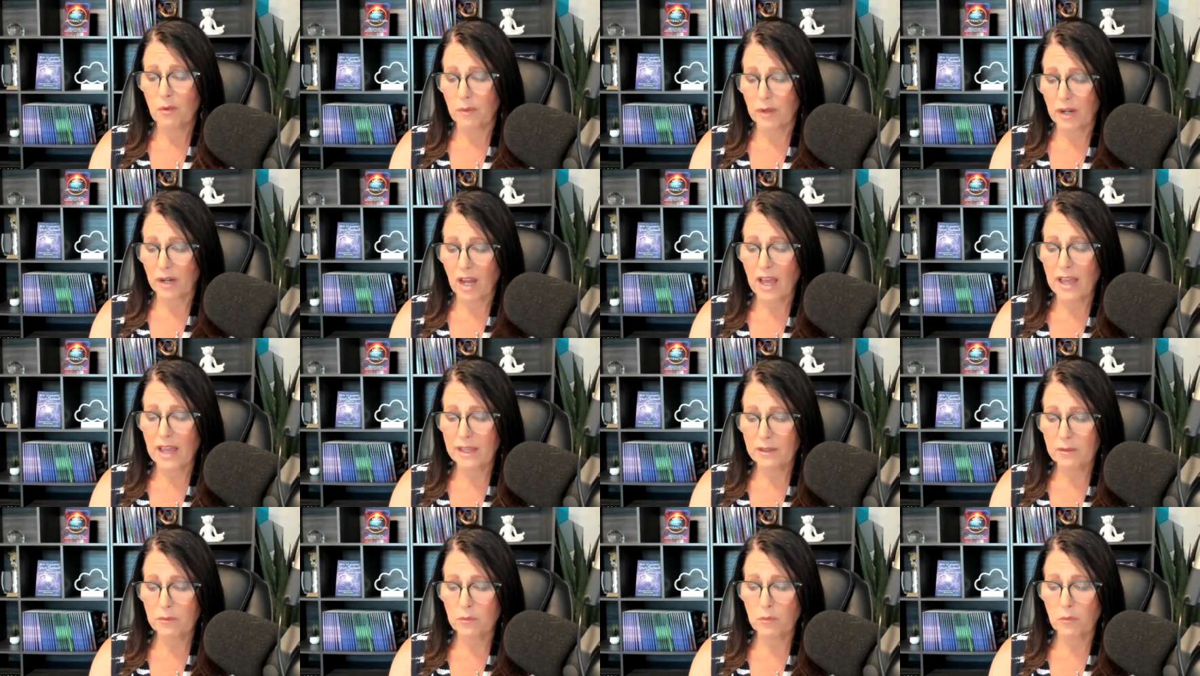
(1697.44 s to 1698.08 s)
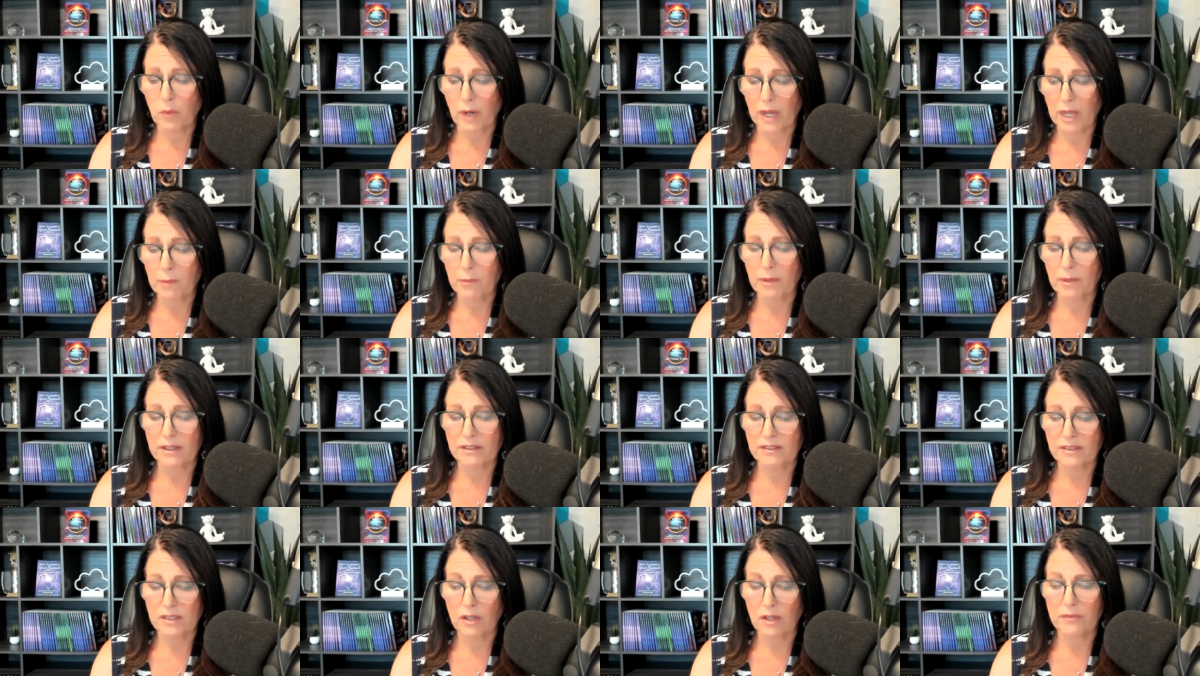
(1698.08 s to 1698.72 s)
when I weigh
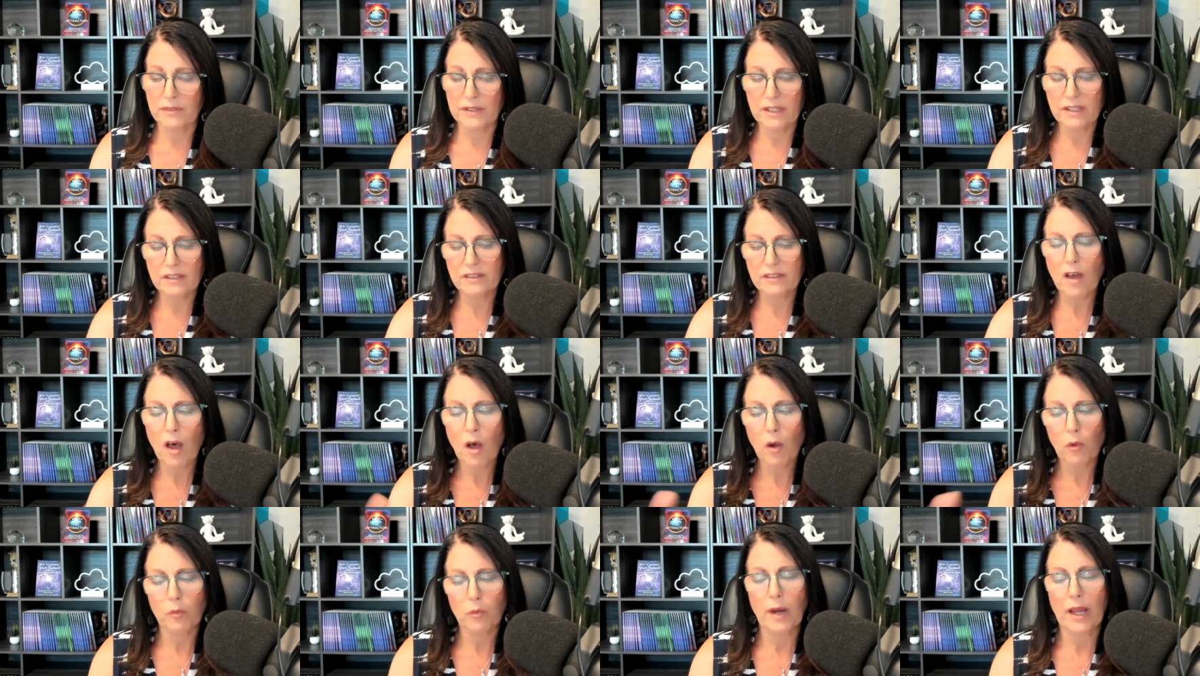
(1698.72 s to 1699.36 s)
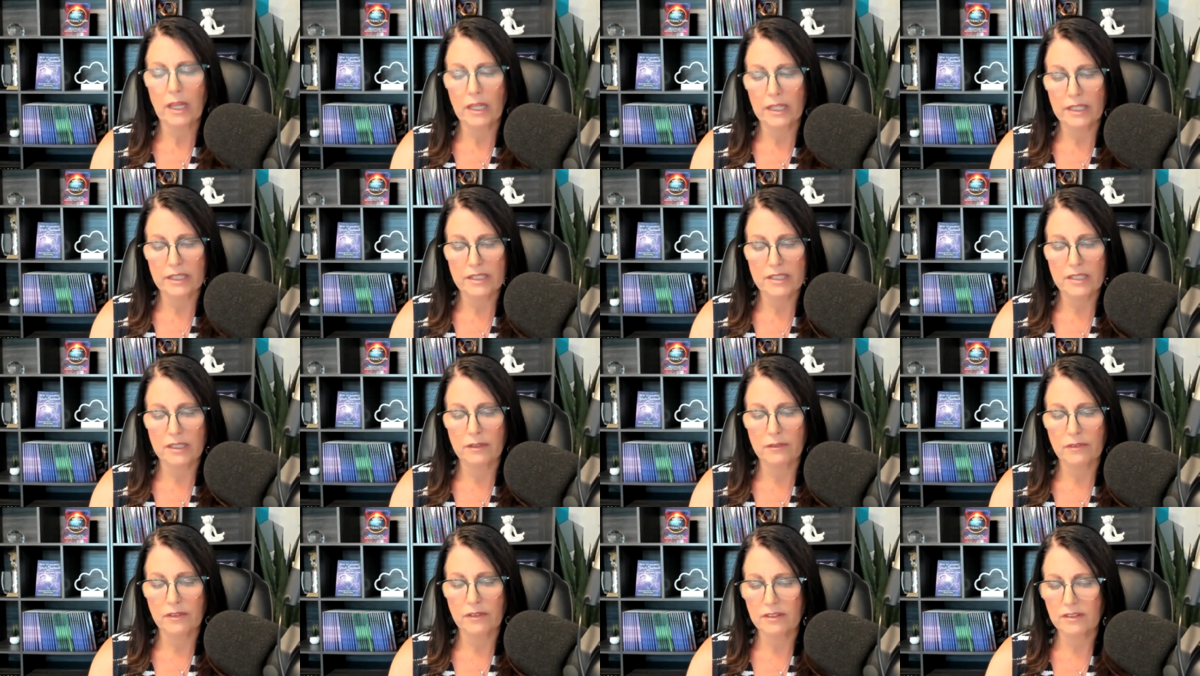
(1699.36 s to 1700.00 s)
myself, and it's all
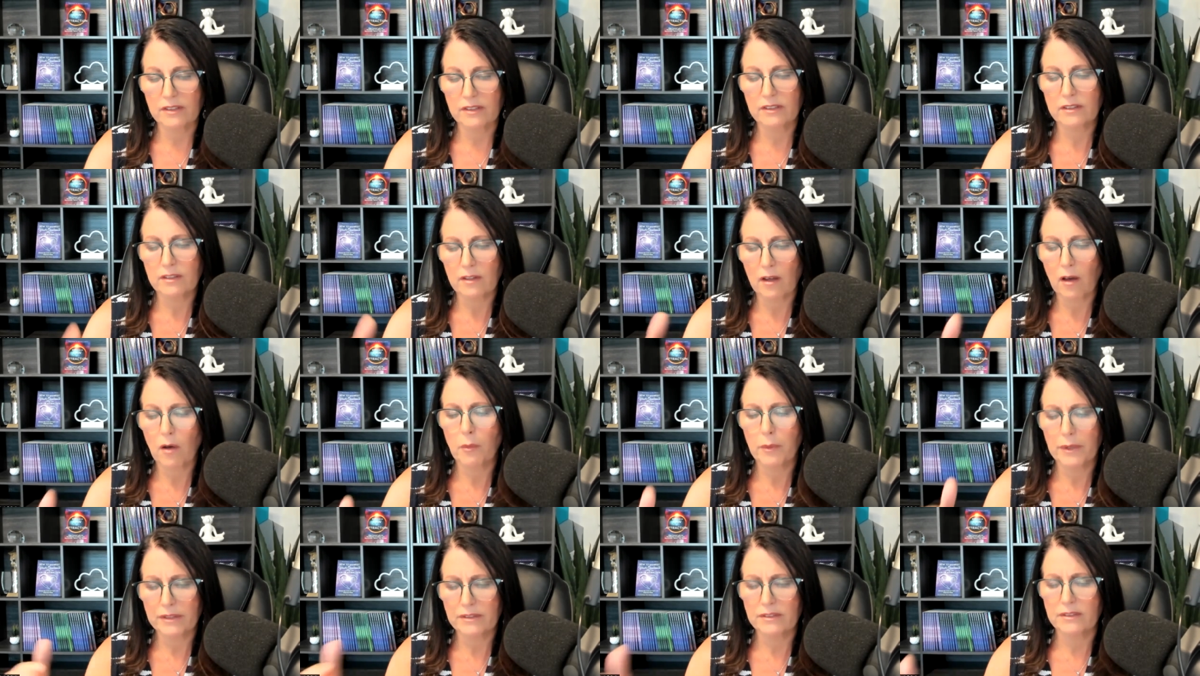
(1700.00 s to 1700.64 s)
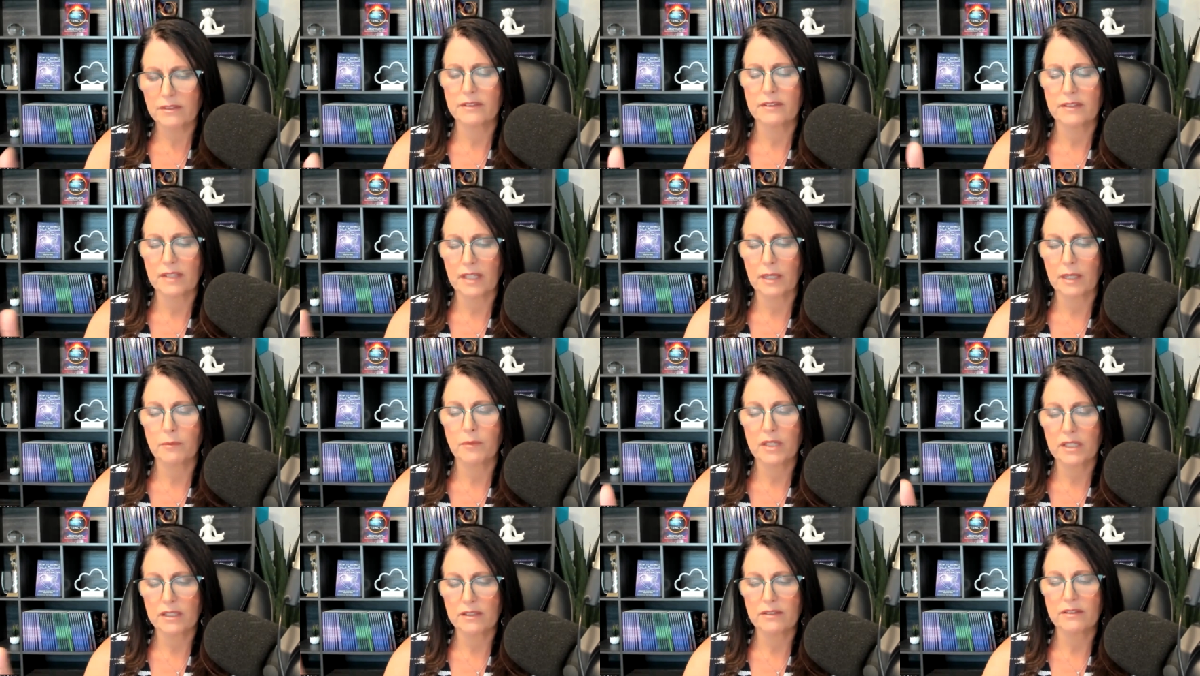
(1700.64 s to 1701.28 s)
relative because it's always the
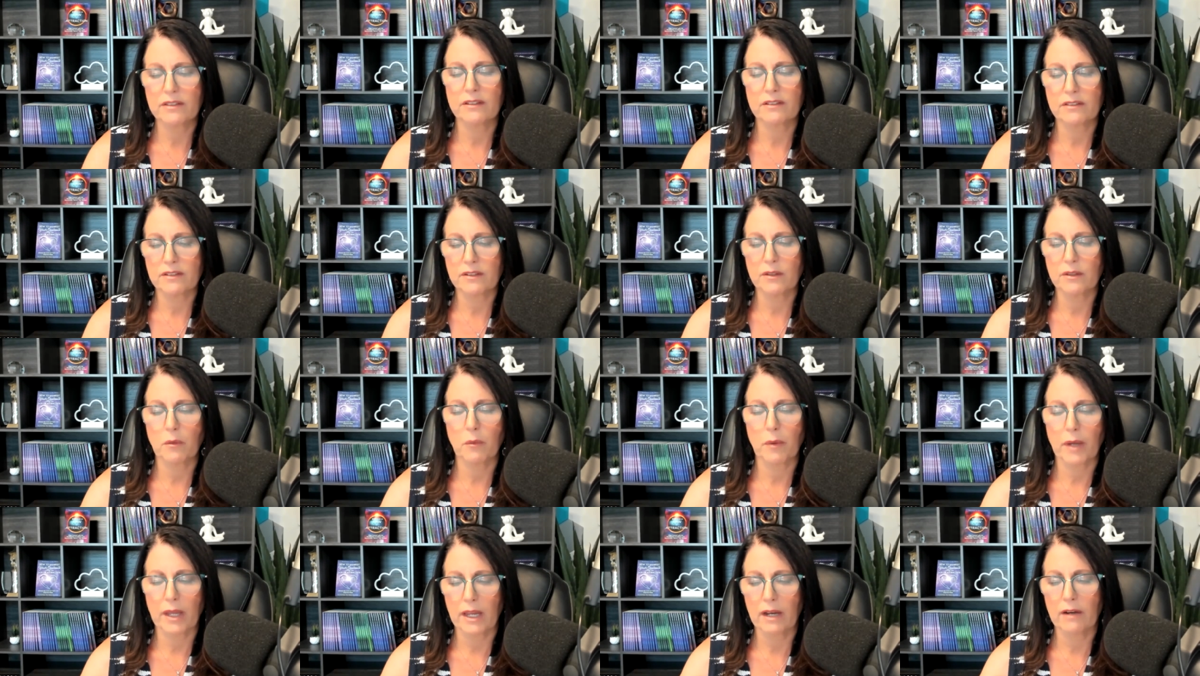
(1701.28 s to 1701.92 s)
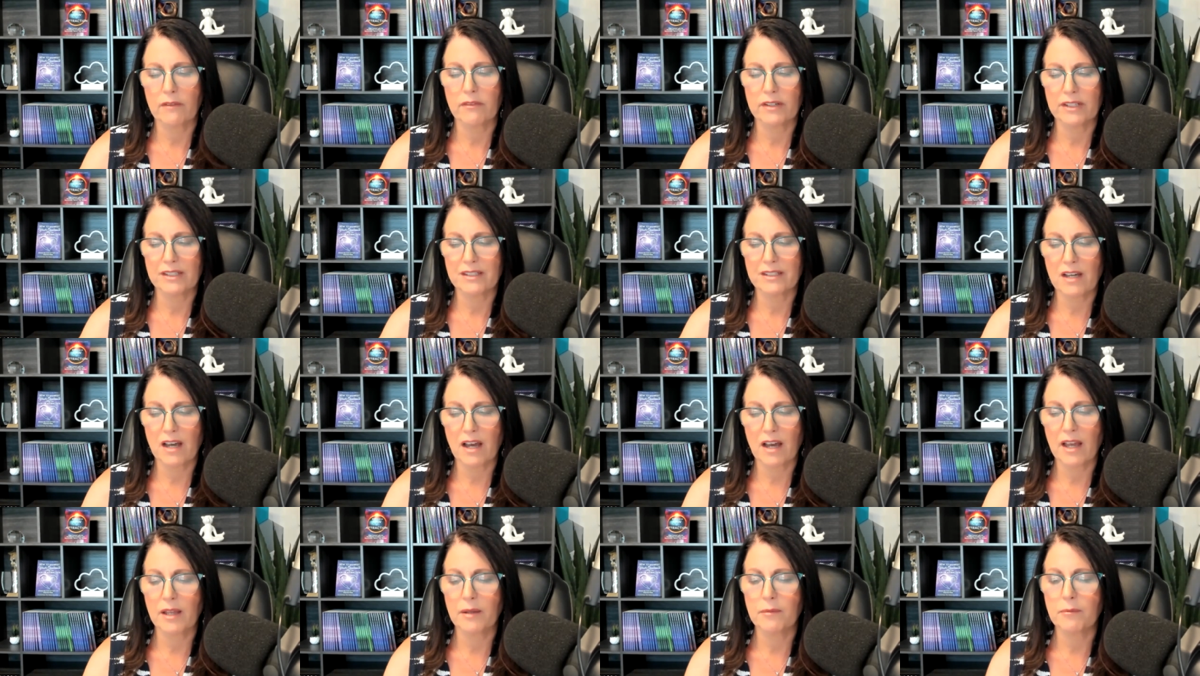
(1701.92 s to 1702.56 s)
same consistent way every
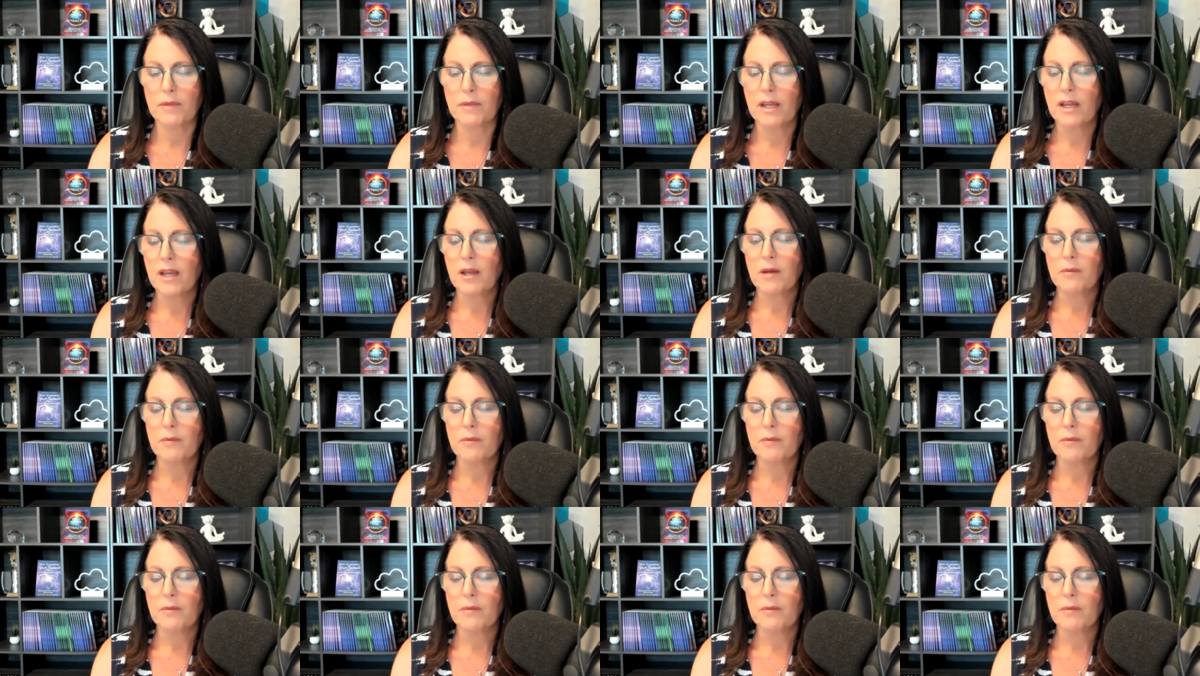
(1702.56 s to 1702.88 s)
time.